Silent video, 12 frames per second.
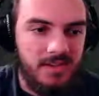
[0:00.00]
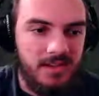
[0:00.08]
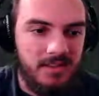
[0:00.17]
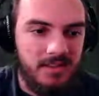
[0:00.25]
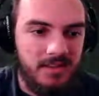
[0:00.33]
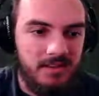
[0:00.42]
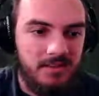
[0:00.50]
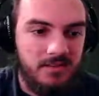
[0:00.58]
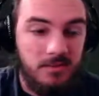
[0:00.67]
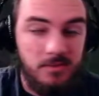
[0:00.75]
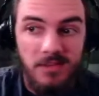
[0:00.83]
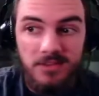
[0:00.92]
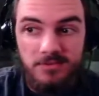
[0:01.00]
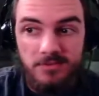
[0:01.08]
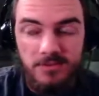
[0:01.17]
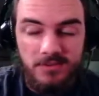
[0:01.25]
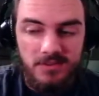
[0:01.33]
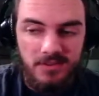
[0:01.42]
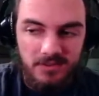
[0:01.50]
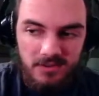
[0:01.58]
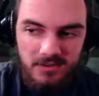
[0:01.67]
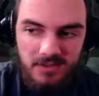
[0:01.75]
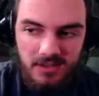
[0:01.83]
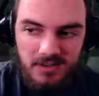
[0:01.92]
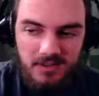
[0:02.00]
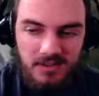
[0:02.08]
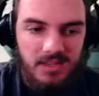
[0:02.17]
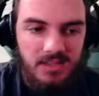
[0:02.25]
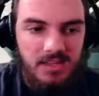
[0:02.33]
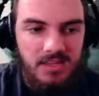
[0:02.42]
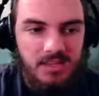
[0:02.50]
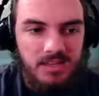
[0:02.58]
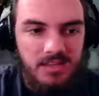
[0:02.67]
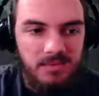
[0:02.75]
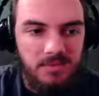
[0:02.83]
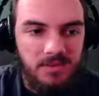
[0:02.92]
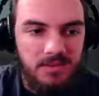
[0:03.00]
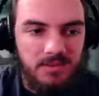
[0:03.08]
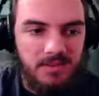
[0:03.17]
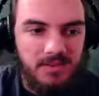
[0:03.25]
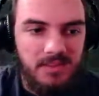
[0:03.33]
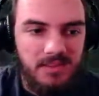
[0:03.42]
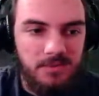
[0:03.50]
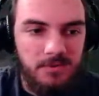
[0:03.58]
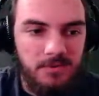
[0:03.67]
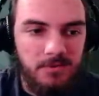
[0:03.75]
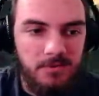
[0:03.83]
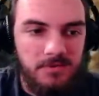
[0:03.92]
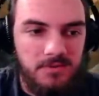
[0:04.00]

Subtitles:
and then 2 blast furnaces on the other side. But you can get through